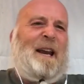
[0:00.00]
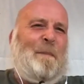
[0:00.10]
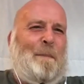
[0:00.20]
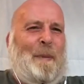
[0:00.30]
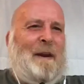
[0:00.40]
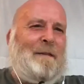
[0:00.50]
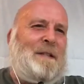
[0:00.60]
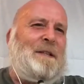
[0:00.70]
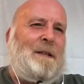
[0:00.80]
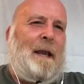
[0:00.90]
get a bit of a
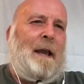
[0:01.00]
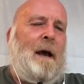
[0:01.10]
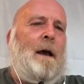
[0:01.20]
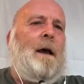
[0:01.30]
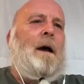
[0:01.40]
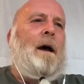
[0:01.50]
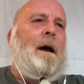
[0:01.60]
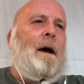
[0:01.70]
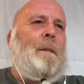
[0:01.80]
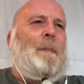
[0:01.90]
steer.
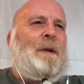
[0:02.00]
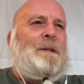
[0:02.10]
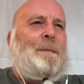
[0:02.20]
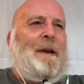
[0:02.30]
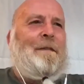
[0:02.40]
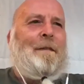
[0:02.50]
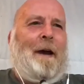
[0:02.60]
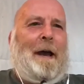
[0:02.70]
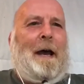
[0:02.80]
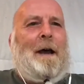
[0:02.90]
But to be
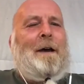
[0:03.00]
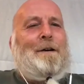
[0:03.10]
fair,